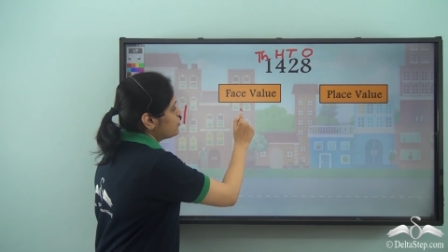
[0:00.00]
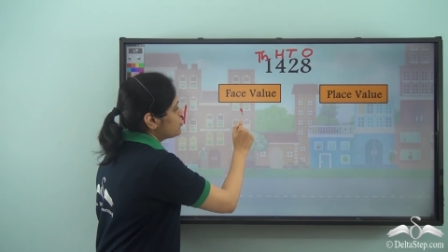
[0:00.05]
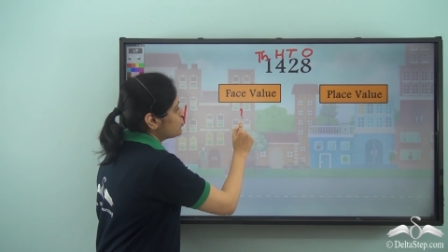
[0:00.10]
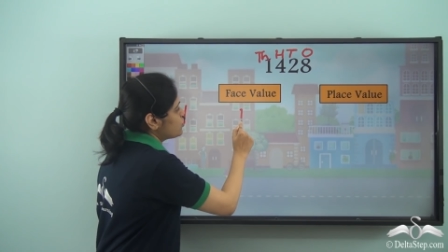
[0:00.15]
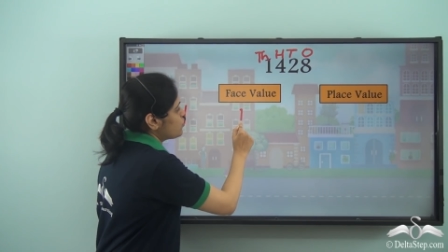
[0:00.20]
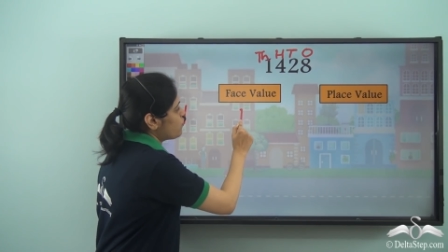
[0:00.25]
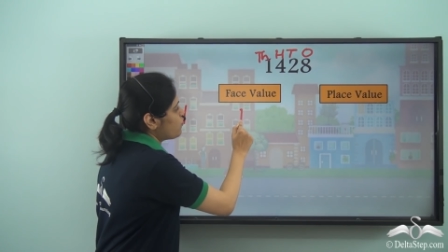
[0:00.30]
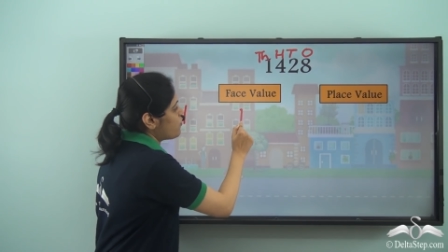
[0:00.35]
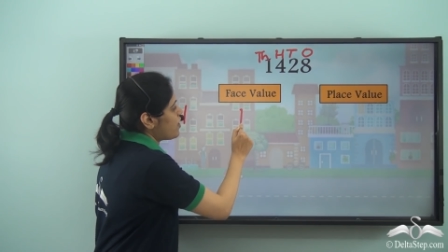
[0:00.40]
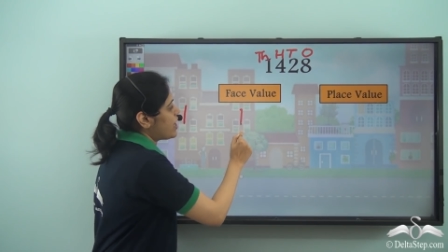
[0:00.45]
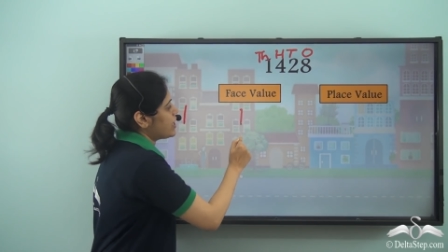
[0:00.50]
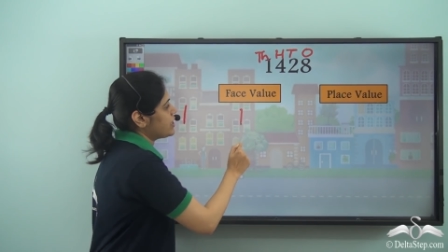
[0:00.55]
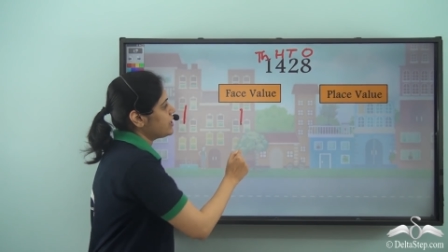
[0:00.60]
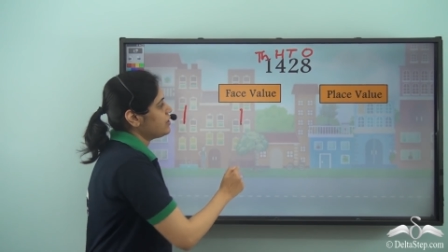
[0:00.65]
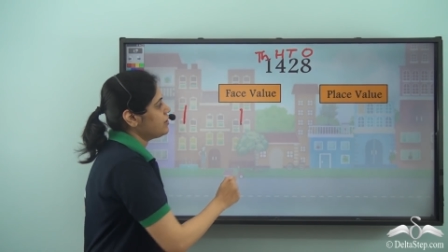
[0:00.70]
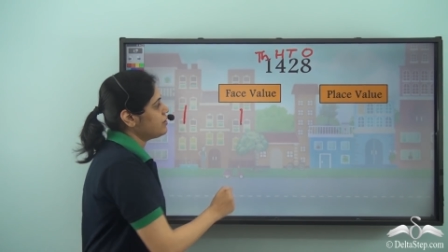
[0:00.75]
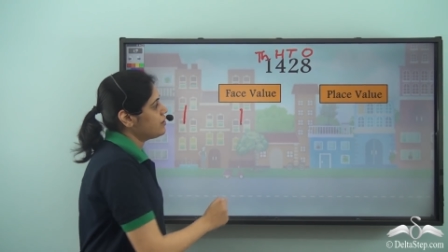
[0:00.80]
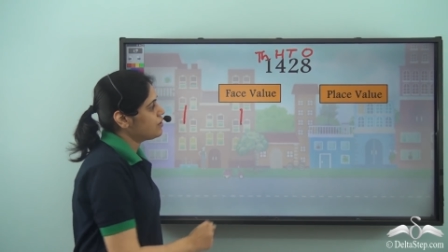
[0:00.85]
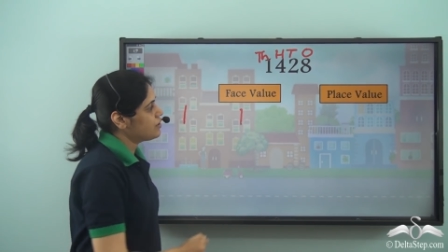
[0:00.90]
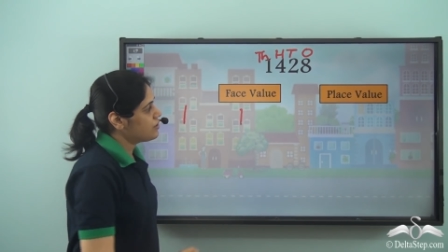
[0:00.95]
So
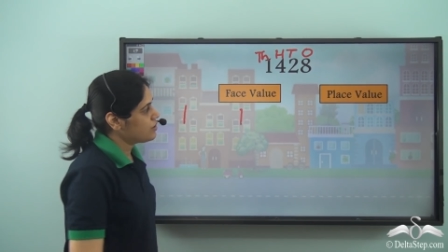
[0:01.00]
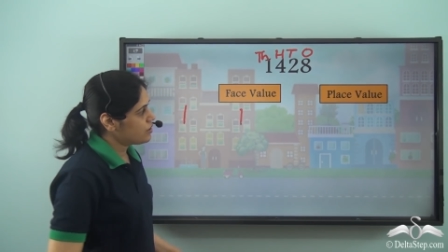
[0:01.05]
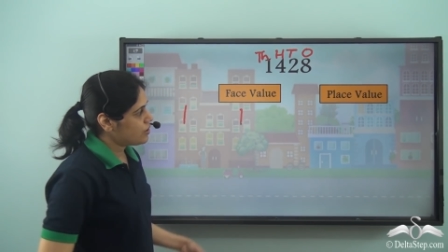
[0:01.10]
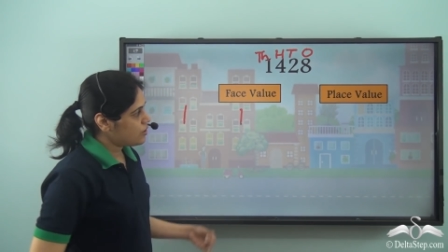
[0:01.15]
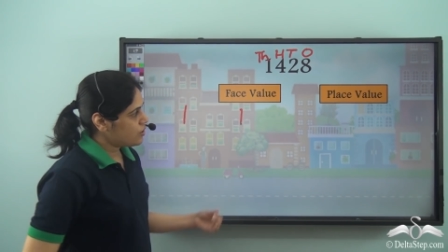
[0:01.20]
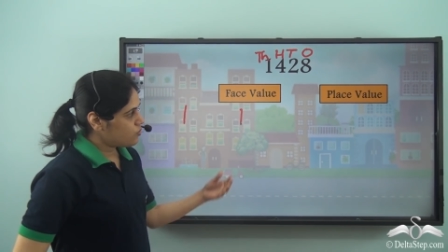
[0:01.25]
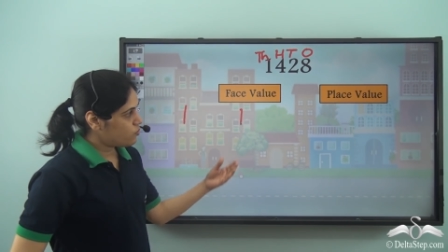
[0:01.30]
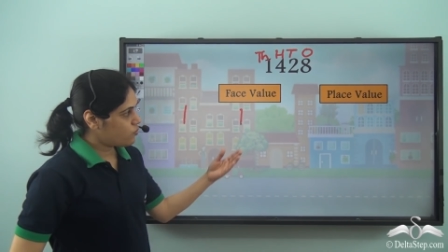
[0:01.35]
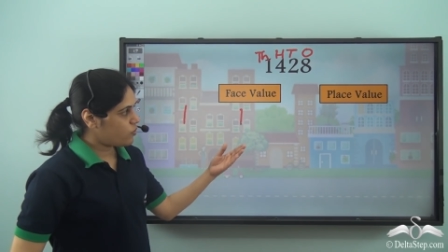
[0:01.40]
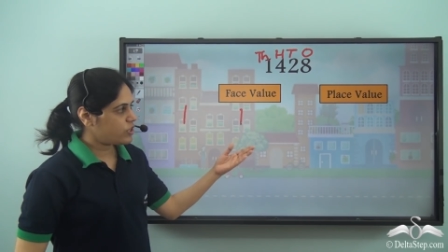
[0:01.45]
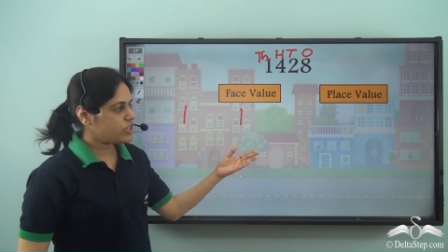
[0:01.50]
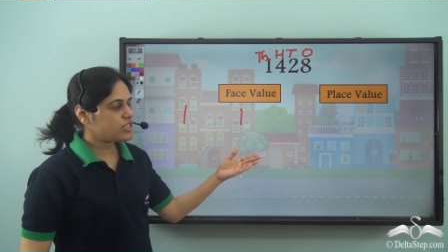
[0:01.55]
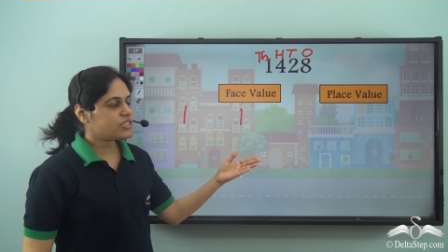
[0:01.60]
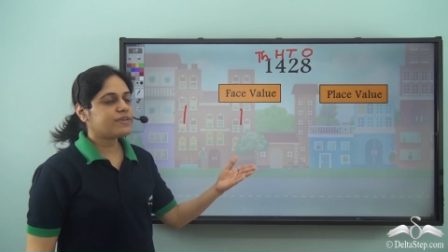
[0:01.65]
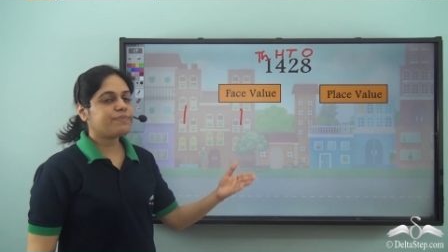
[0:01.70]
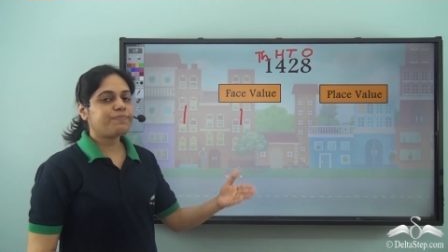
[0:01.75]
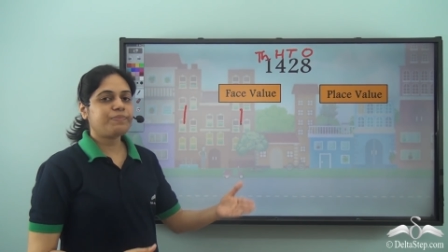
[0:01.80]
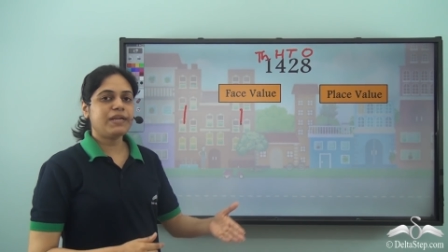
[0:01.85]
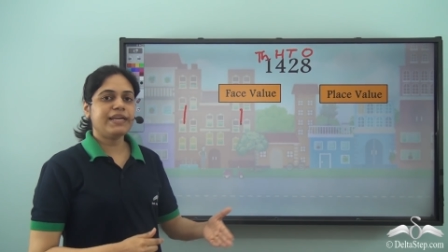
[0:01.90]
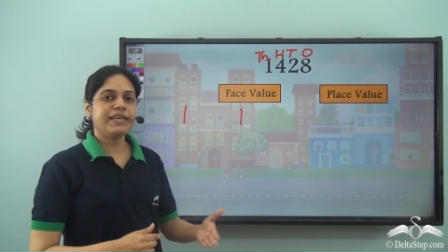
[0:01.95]
1. What
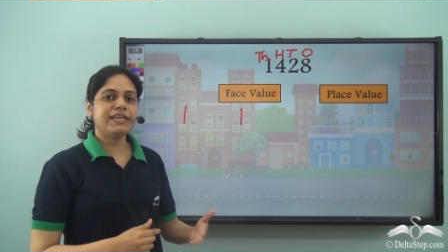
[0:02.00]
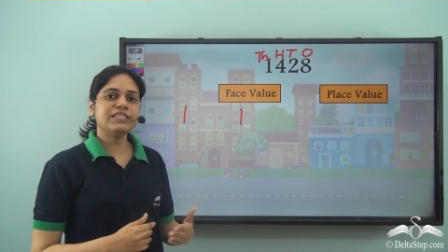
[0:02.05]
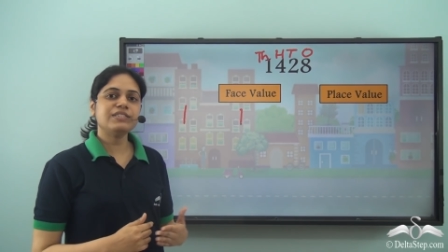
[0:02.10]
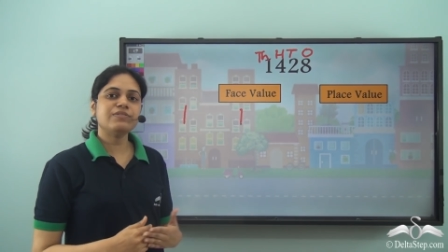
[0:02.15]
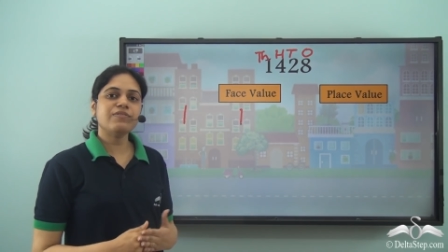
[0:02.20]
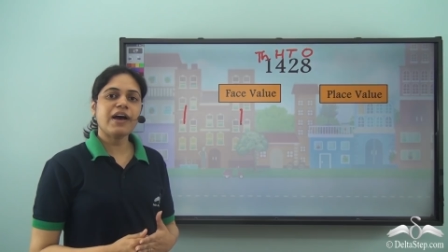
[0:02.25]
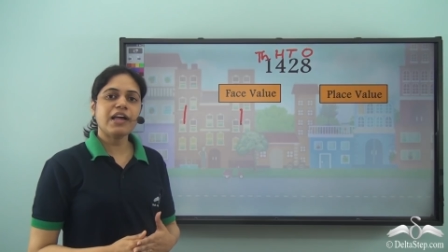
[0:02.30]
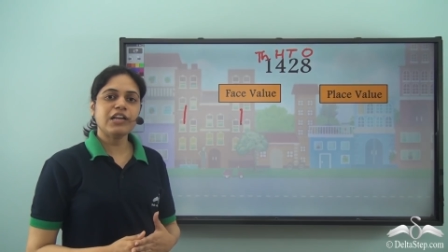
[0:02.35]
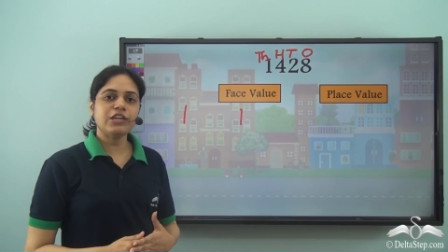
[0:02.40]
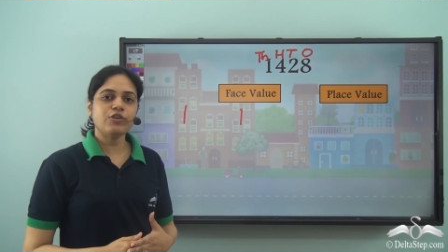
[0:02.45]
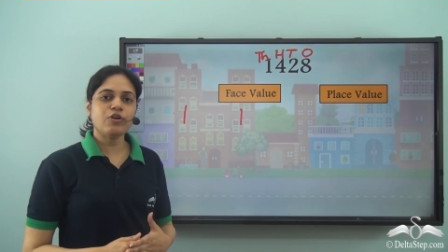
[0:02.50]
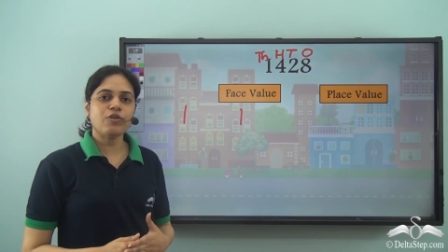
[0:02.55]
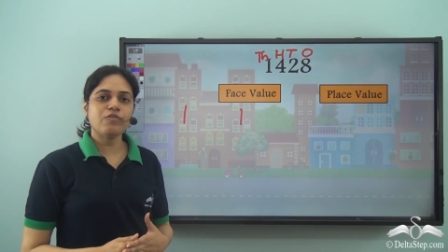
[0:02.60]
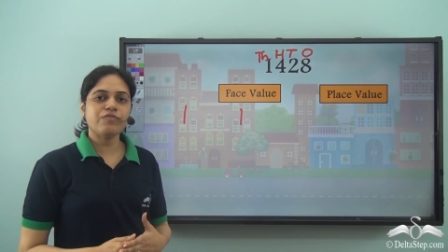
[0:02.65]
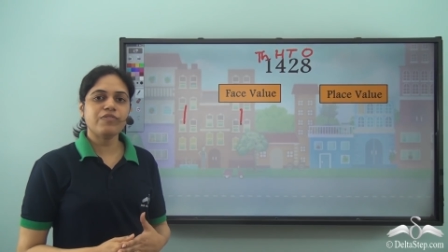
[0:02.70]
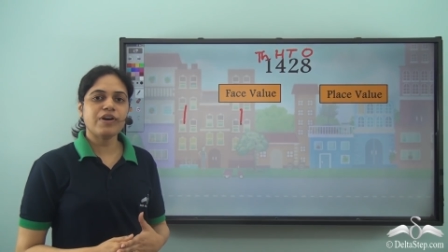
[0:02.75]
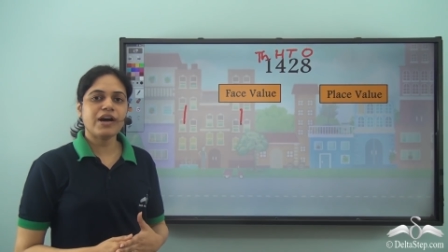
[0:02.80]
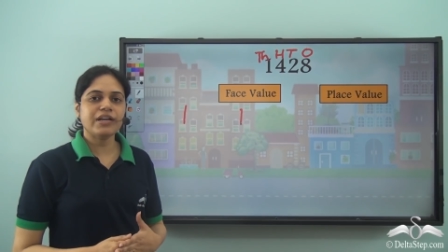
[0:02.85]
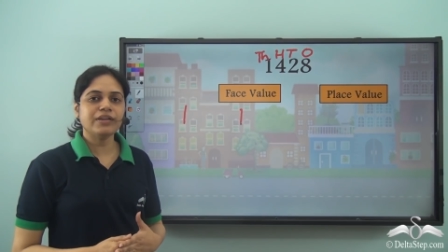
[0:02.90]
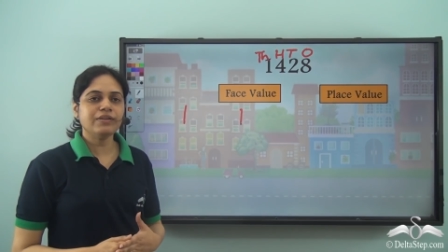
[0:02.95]
is the place value
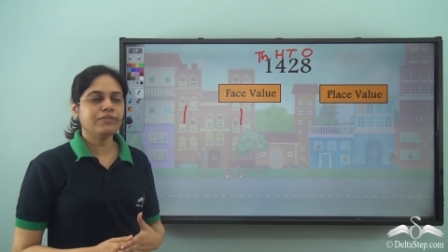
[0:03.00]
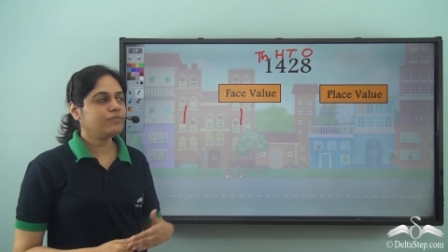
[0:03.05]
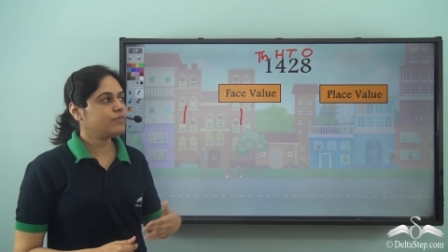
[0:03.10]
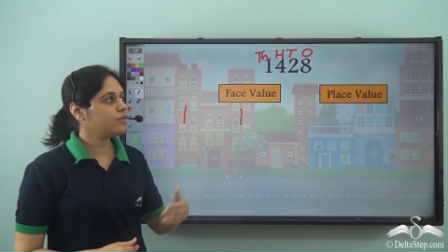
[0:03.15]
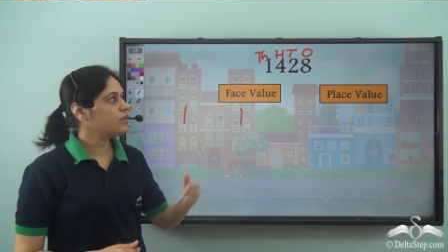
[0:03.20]
of 1?